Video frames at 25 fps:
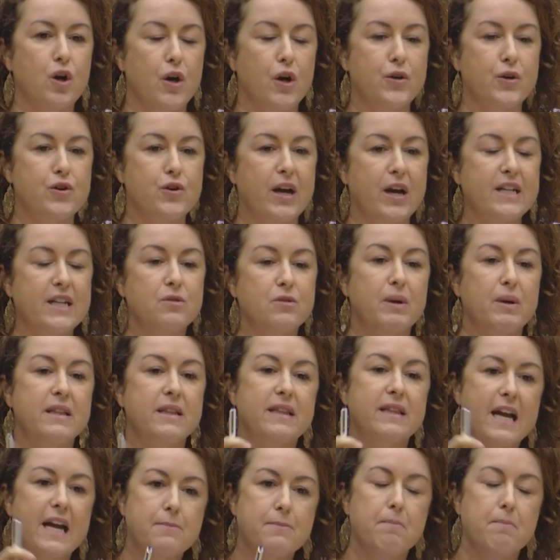contract
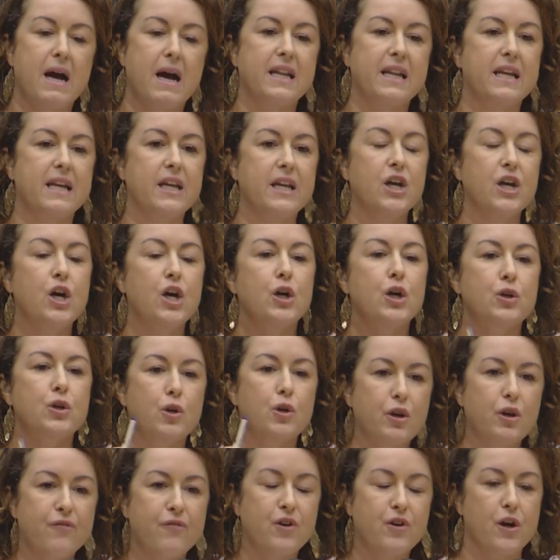when that money
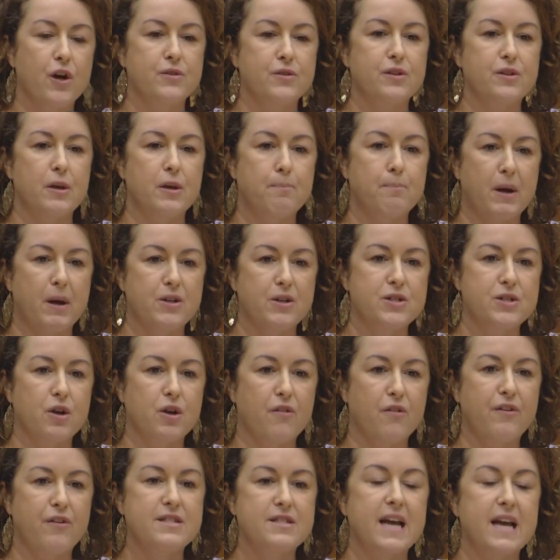could have gone to the post
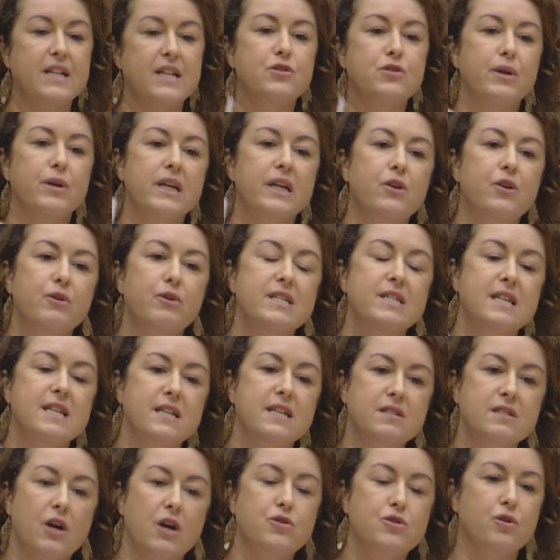office and to increasing
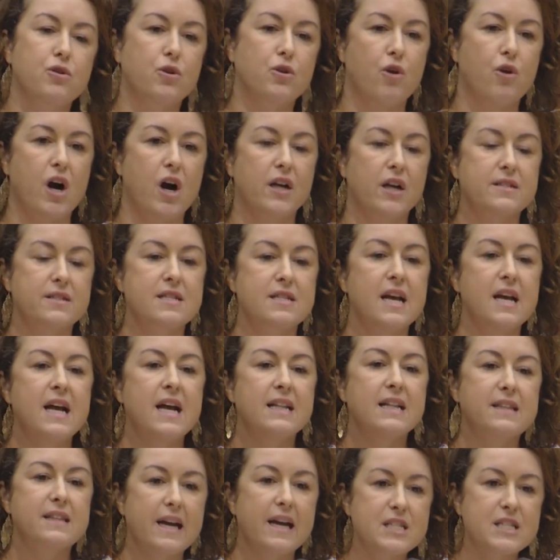social grants.
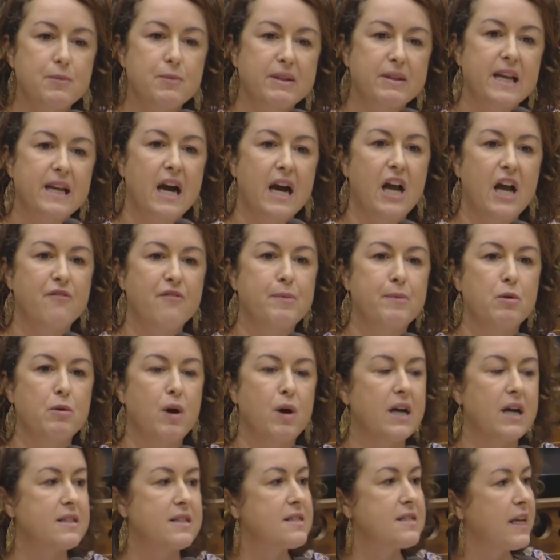That's what the IFP
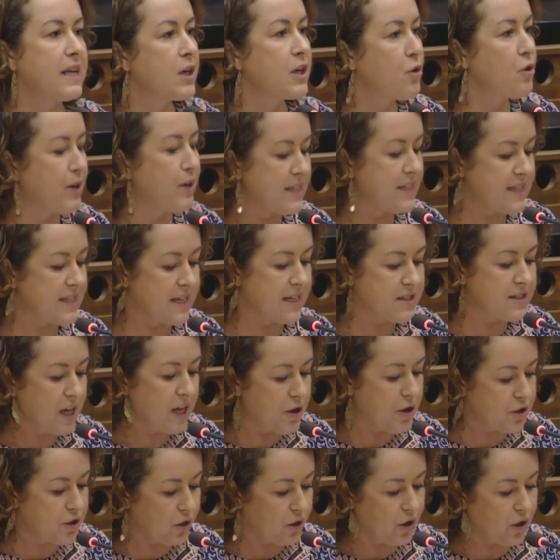wants, increasing
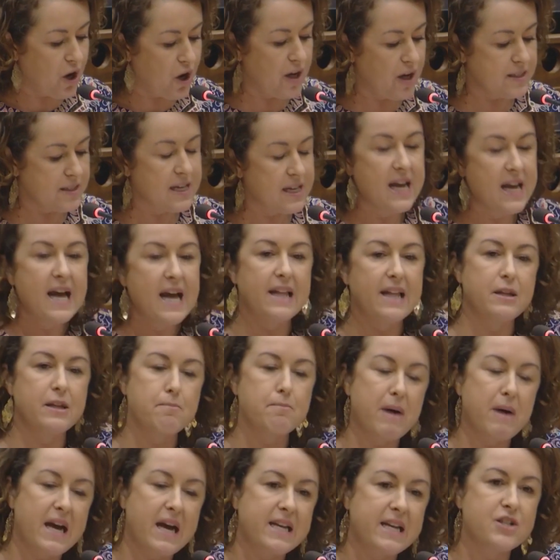social grants, and the
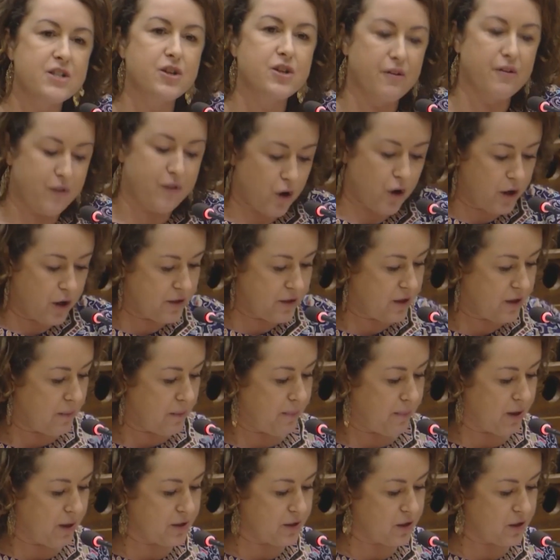money should have gone to the
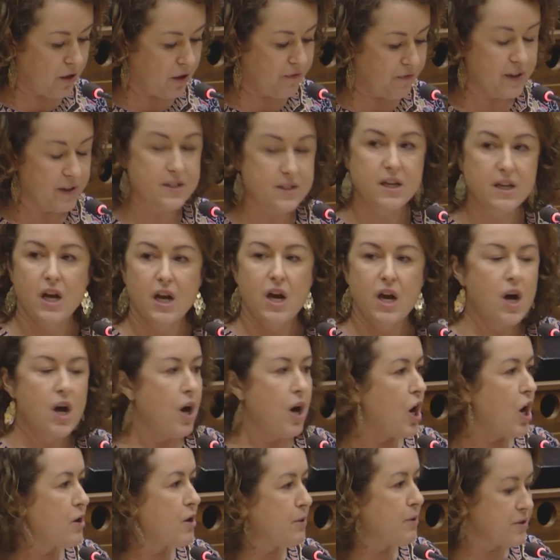post office.
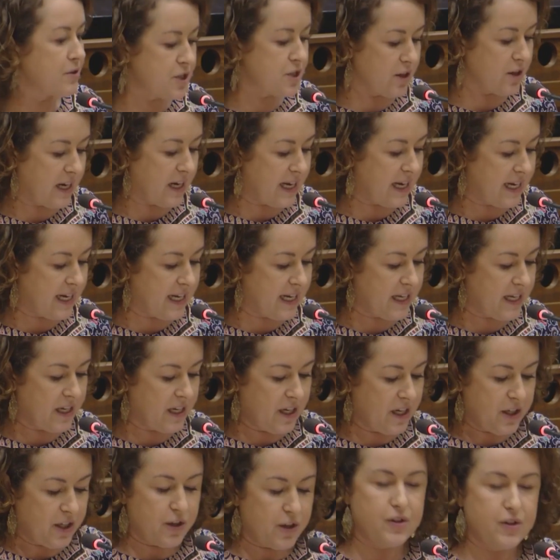Honourable Tulele,
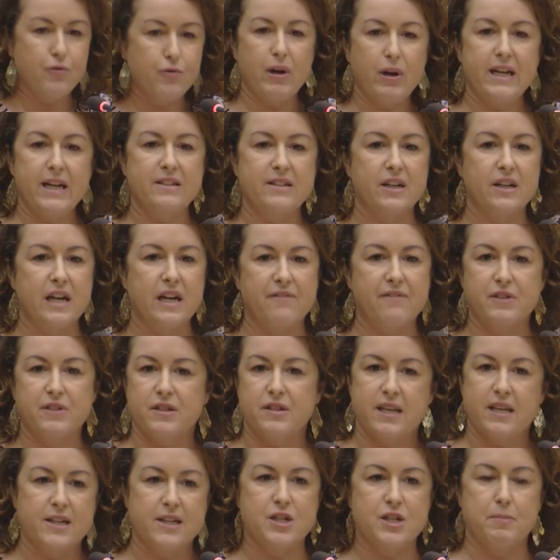you really don't have to
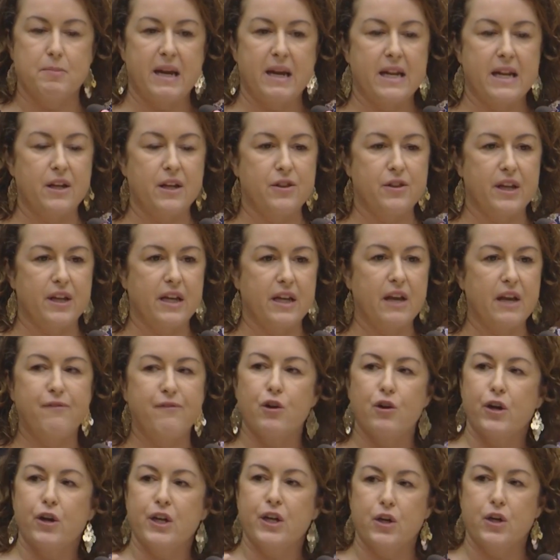teach me anything. If
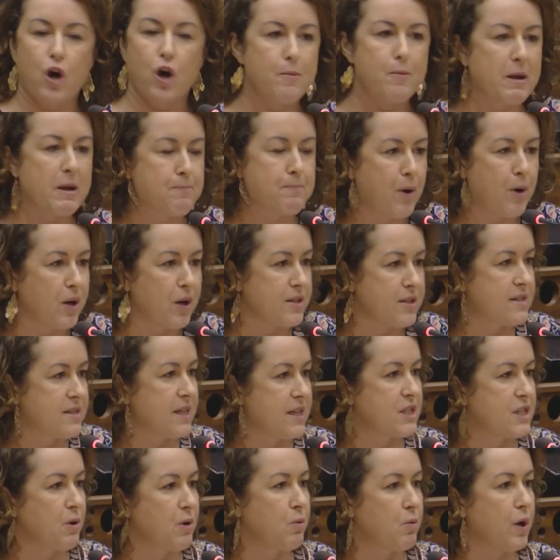your economic
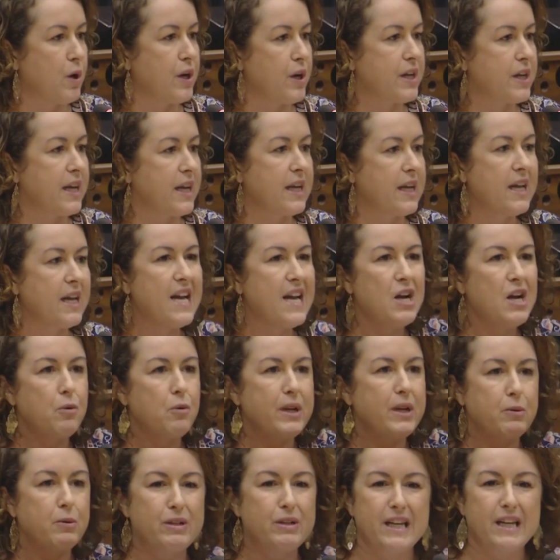policies were working,
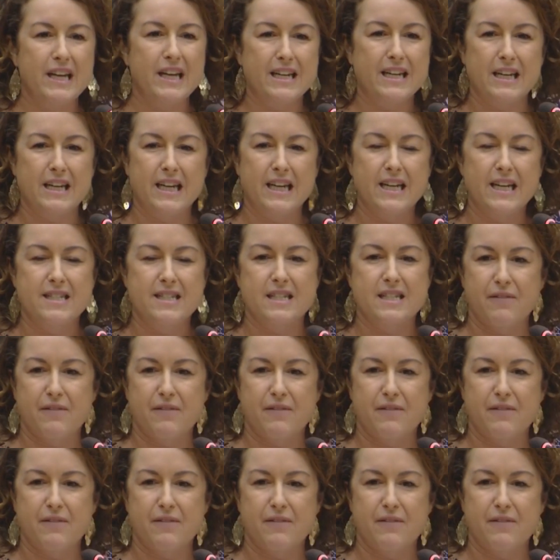we didn't need